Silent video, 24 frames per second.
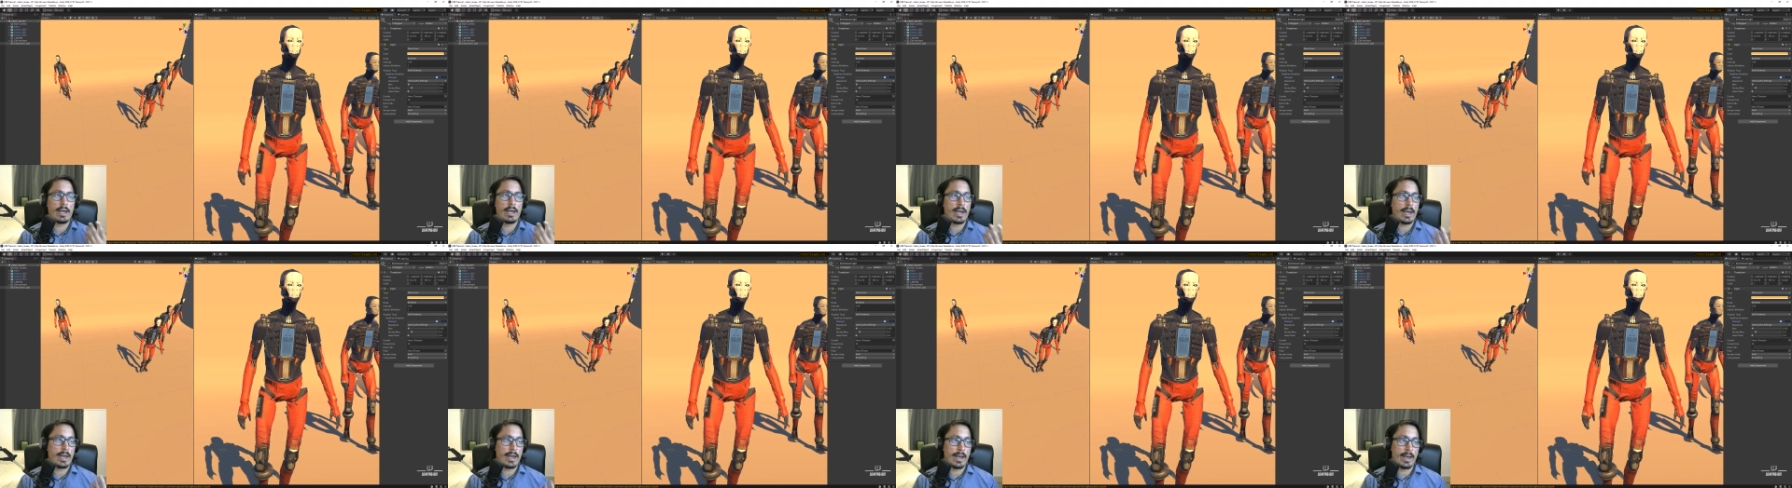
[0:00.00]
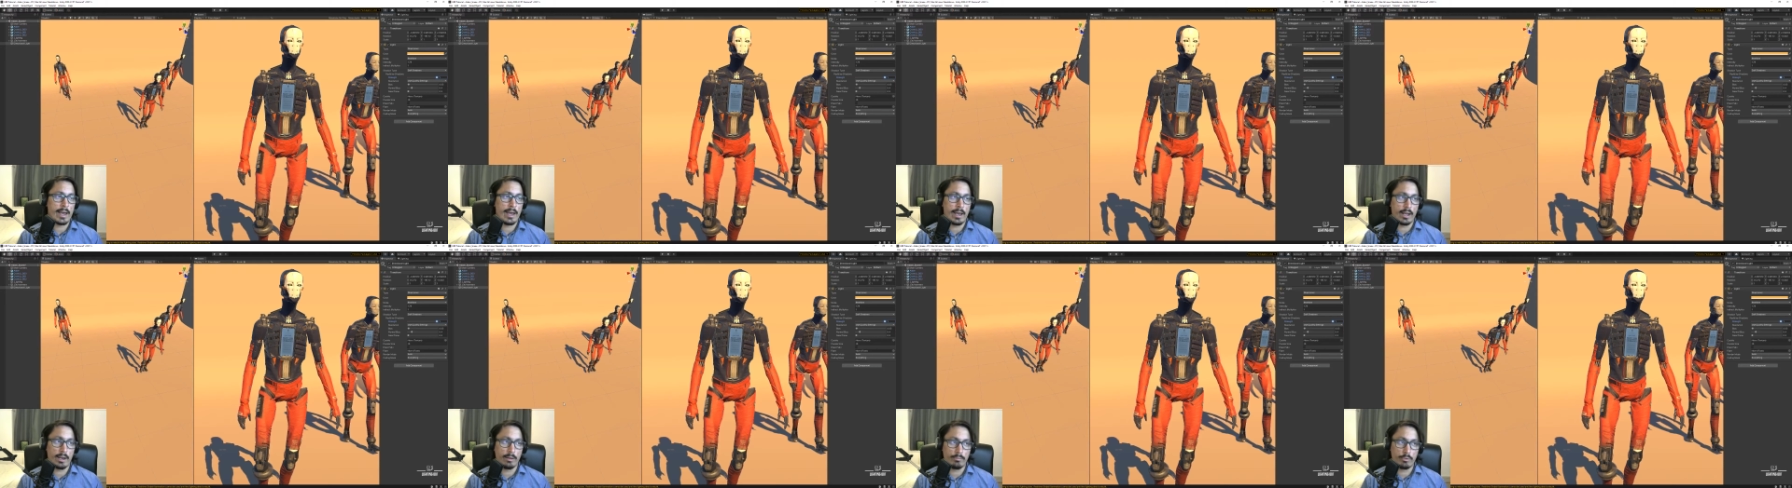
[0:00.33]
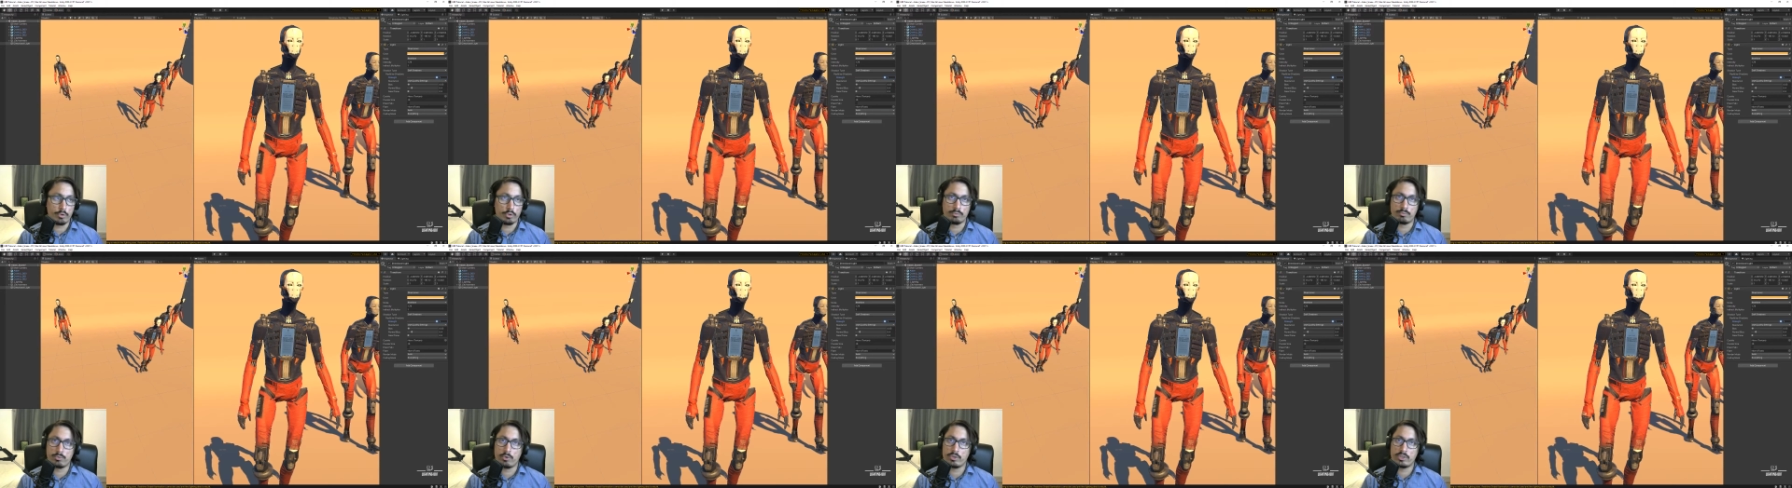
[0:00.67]
and
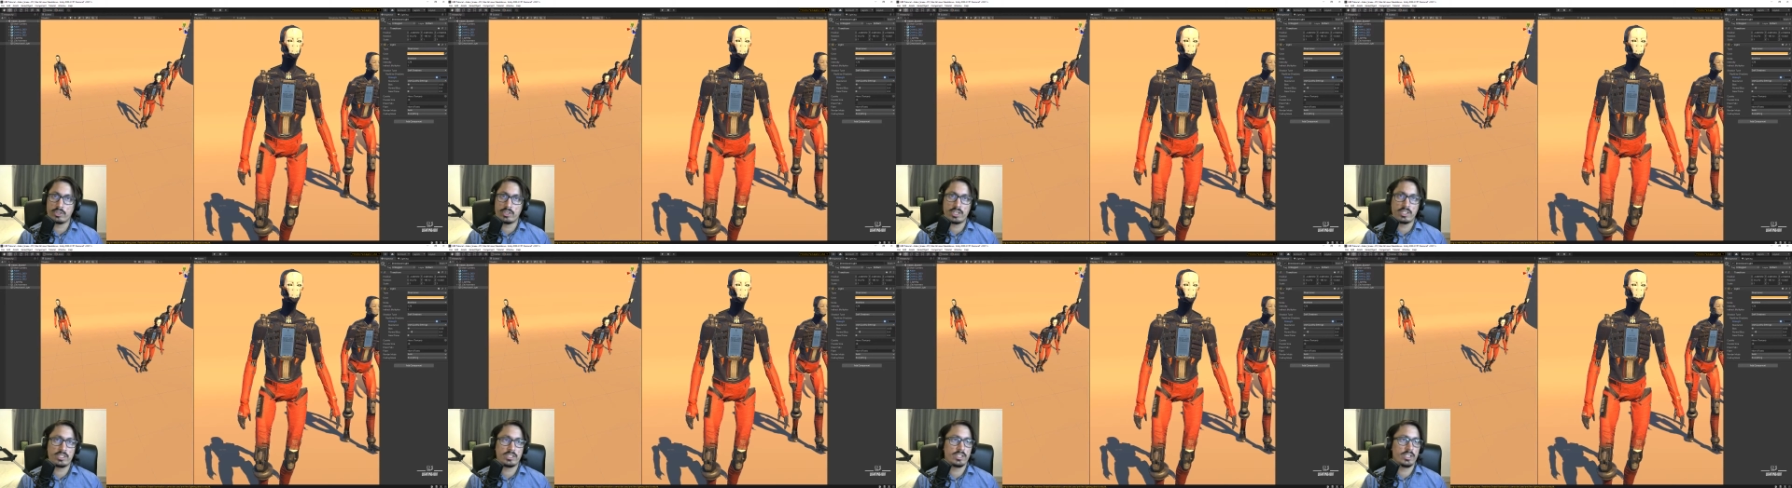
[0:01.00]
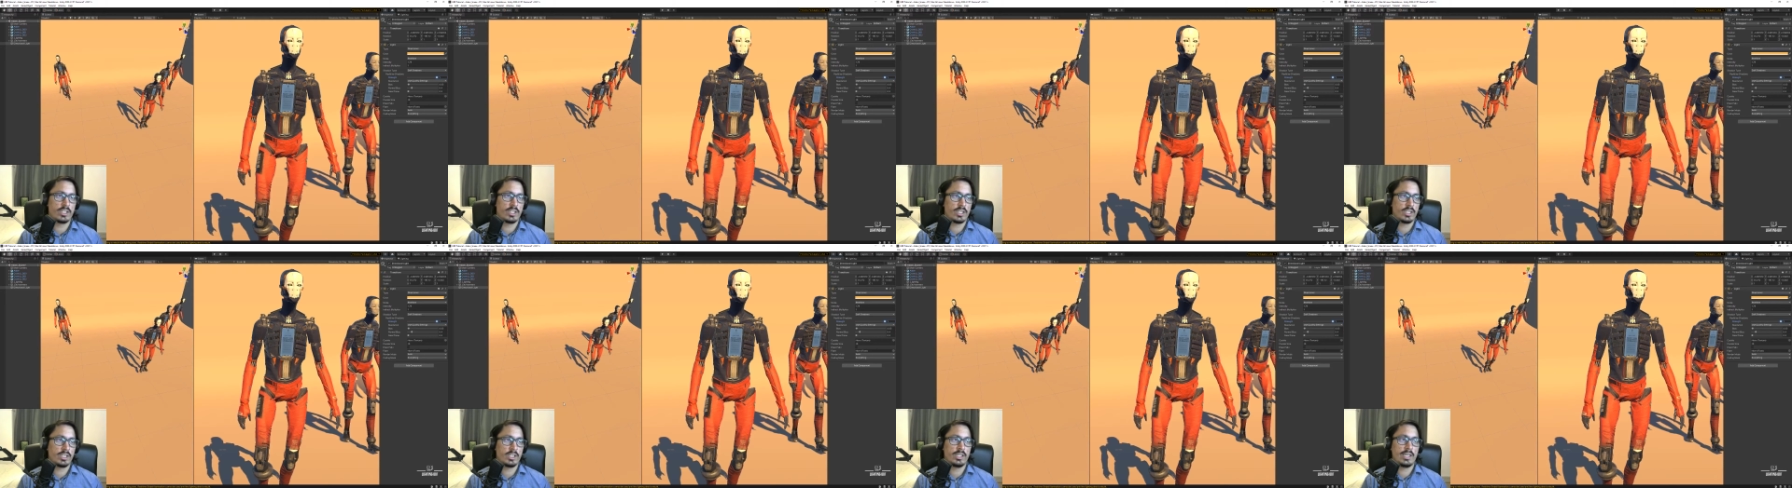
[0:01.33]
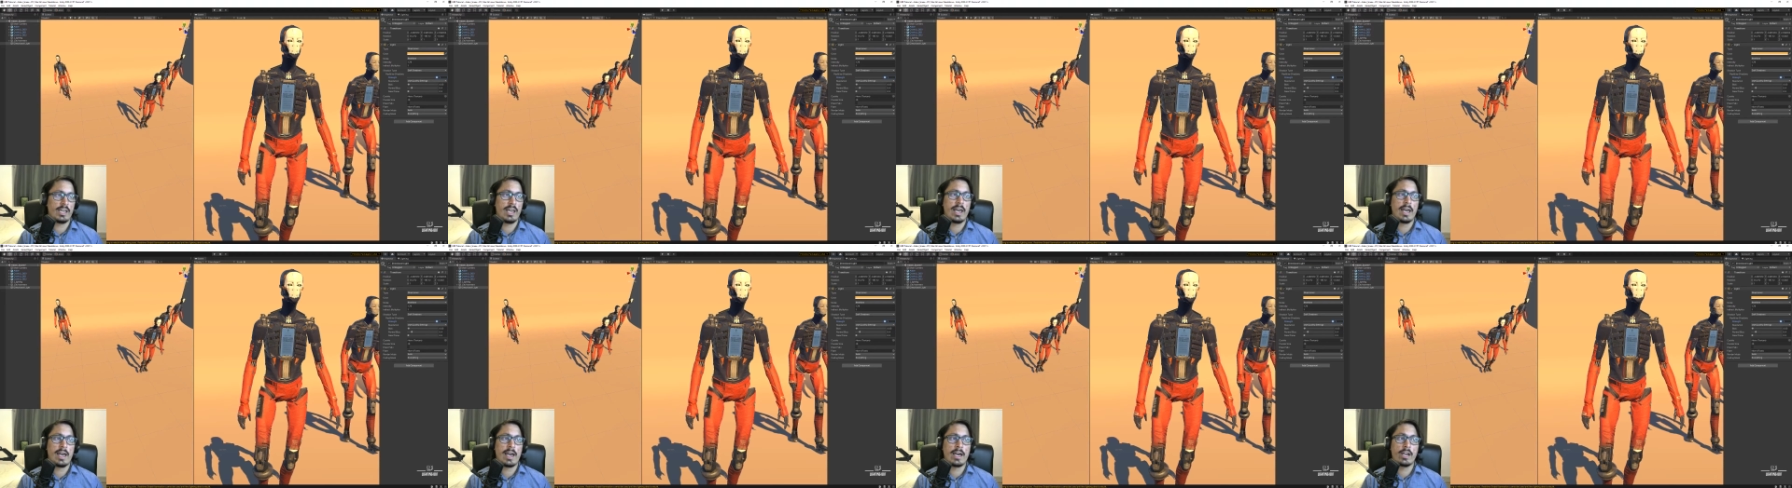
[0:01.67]
post-processing
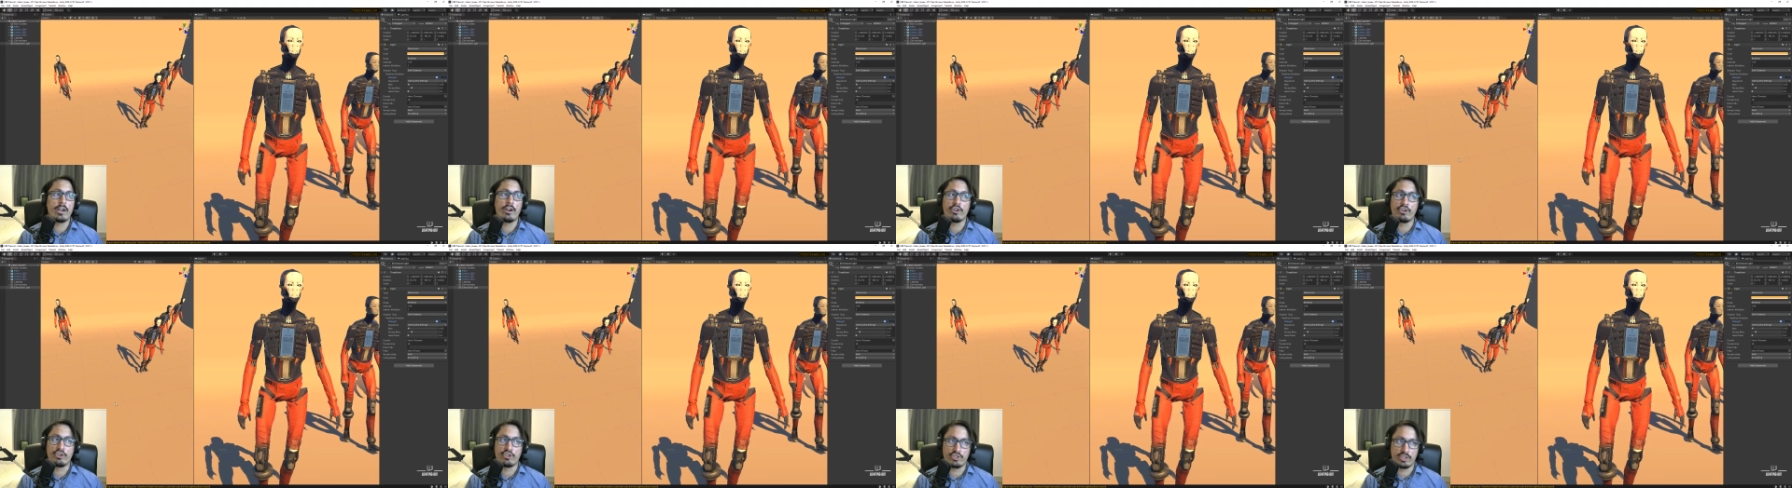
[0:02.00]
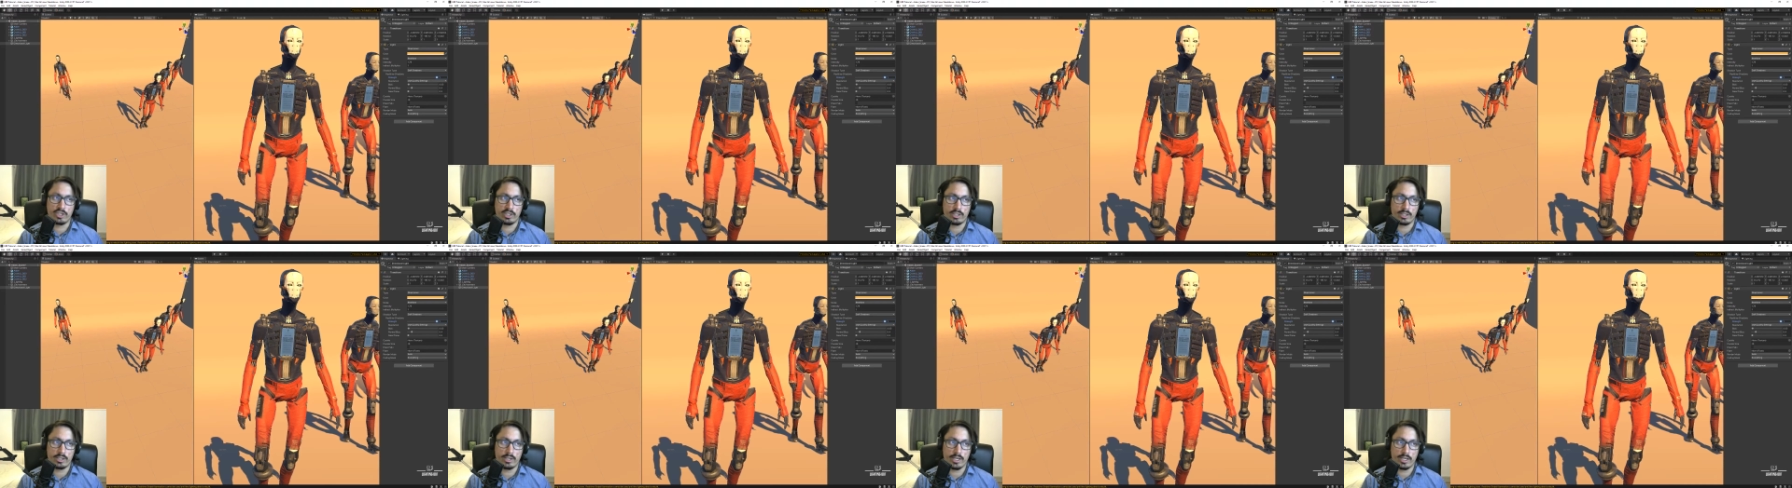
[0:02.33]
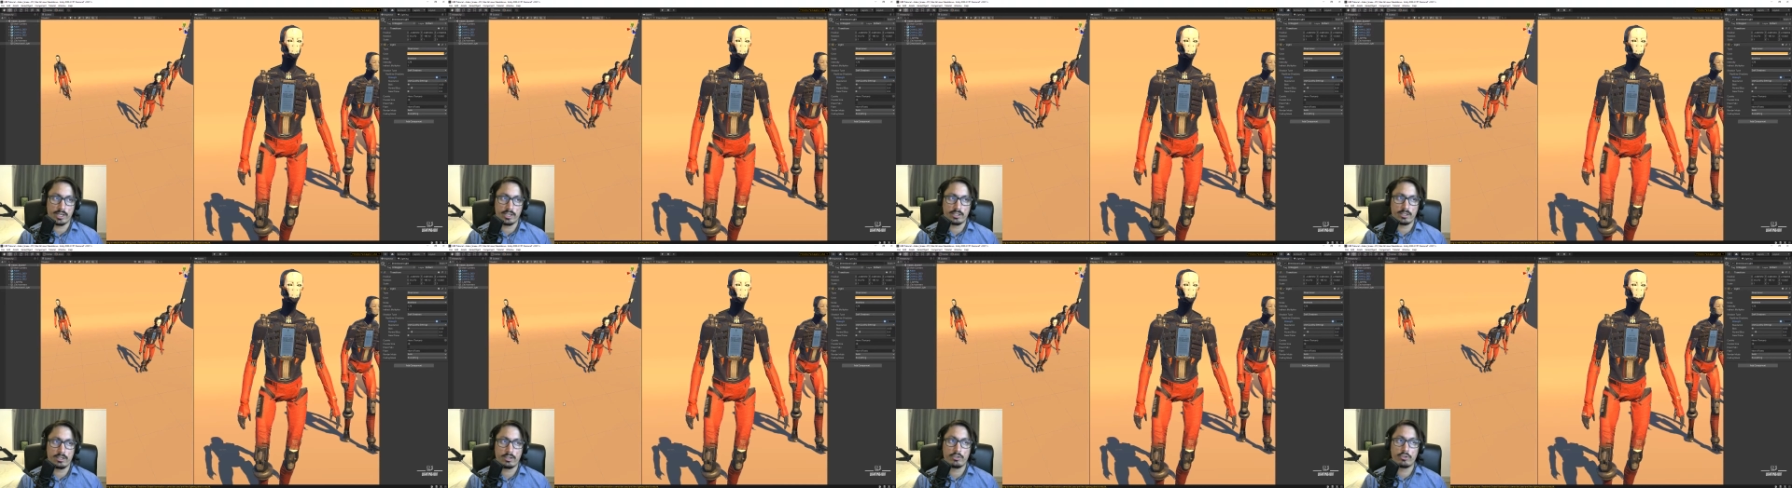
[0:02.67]
and other techniques,